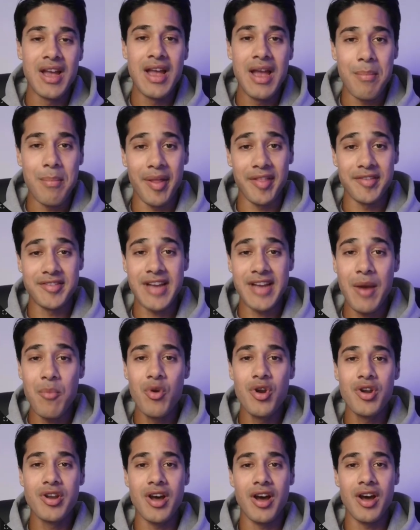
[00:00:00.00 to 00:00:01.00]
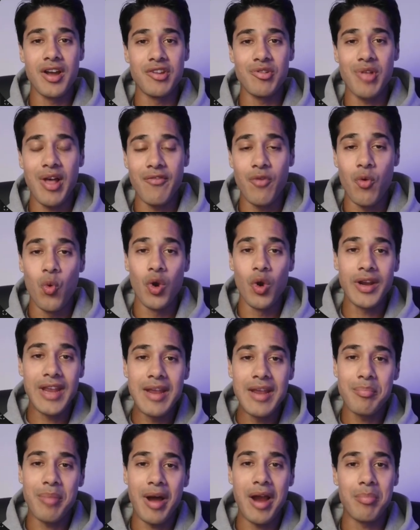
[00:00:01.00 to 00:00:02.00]
By the time we're done, you'll have a working
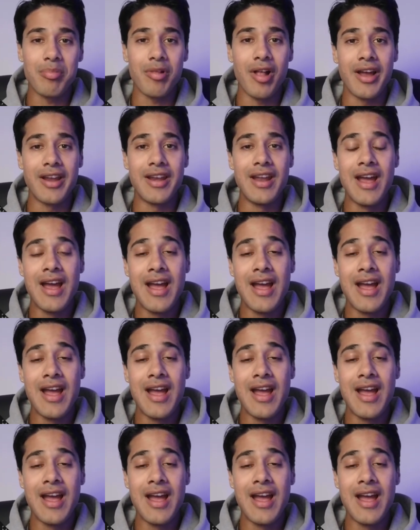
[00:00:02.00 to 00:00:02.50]
pipeline